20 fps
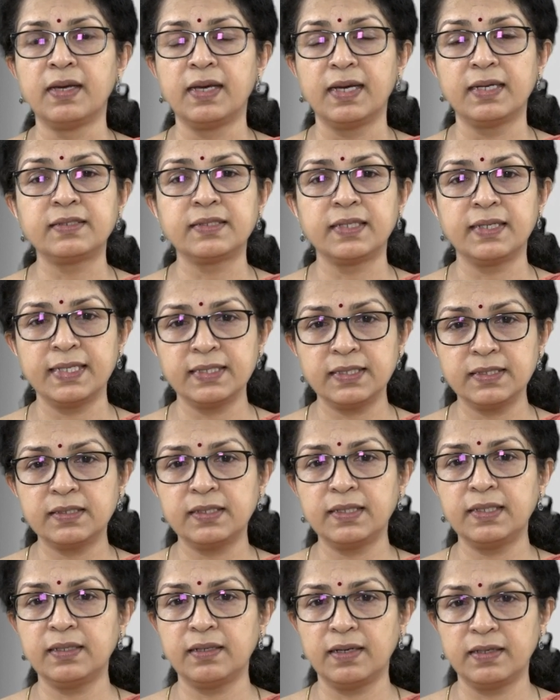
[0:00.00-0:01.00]
it's a
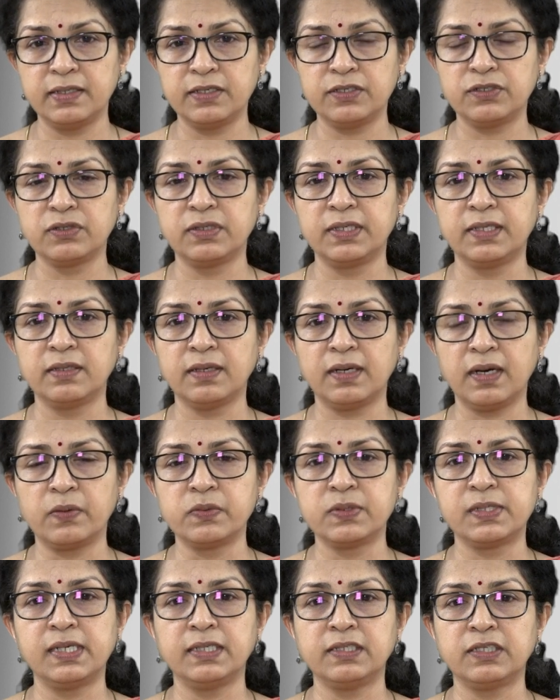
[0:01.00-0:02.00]
necessary condition in the
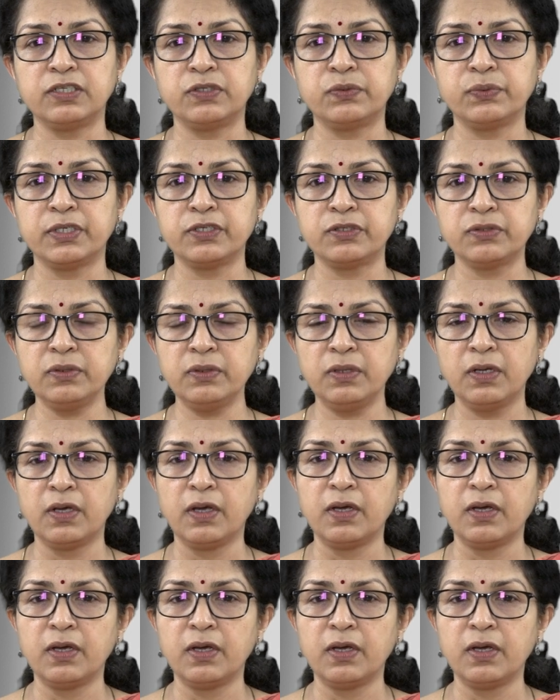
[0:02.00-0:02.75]
counseling situation,